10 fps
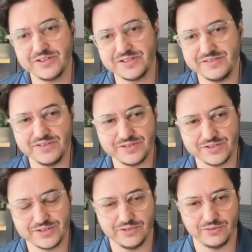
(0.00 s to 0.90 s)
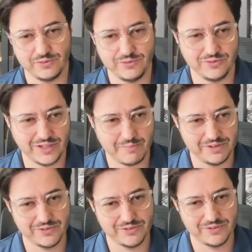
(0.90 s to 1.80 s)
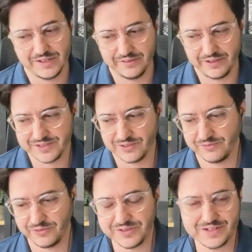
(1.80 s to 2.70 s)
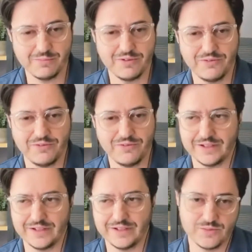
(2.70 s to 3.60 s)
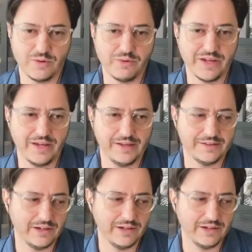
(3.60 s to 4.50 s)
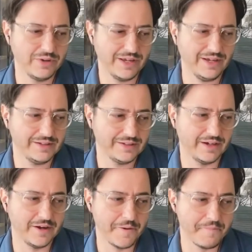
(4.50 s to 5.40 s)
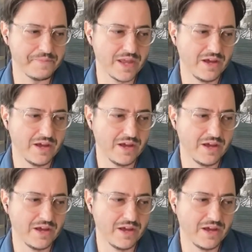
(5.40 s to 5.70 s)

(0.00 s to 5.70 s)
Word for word: first research to to tap into this area so for example for intelligence what we had uh, we had um,